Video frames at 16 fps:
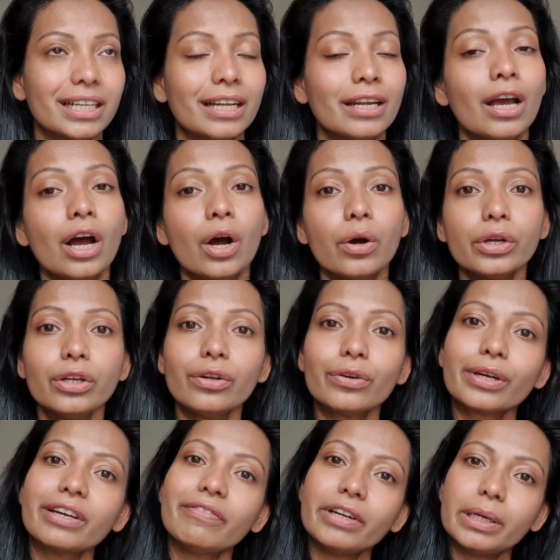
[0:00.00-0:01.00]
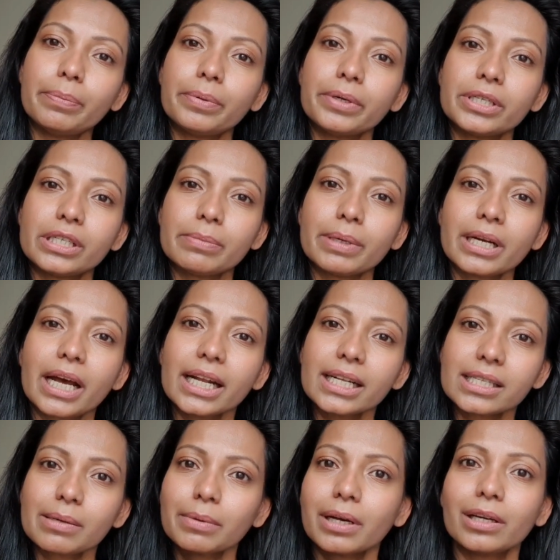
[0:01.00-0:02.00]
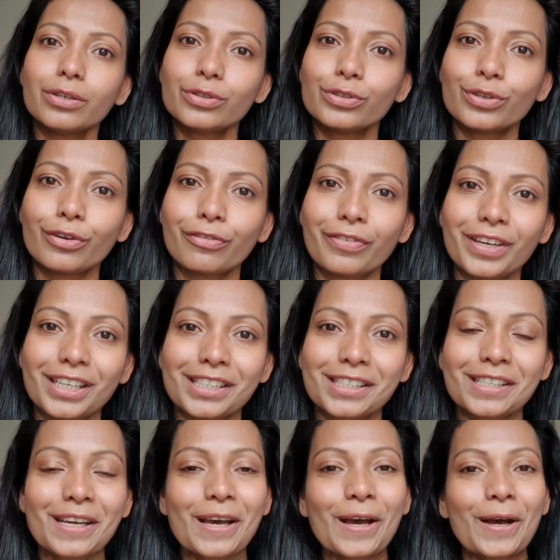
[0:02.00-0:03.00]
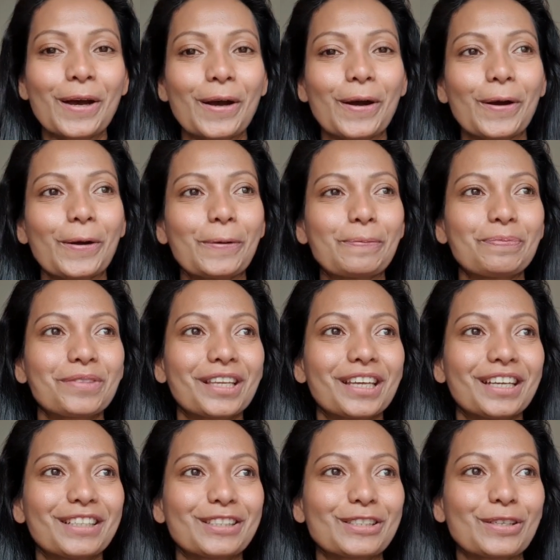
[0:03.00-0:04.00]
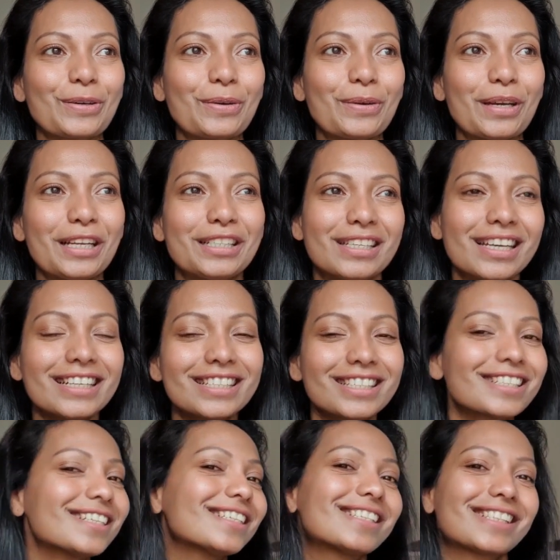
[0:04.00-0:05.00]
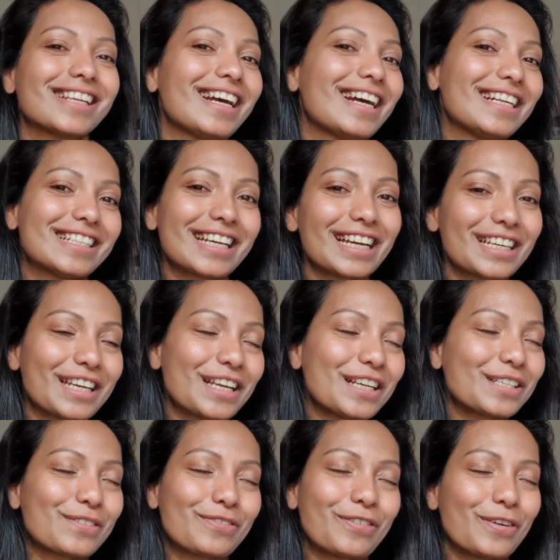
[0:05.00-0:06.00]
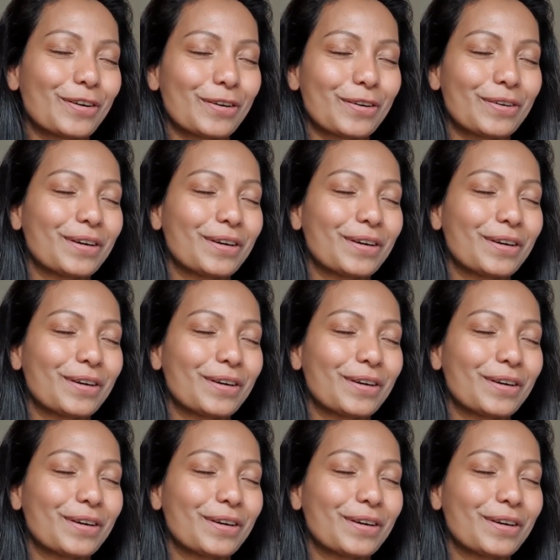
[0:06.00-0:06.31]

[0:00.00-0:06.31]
that, oh, you're looking very pretty, but add some color to your face. So it's just that, I guess for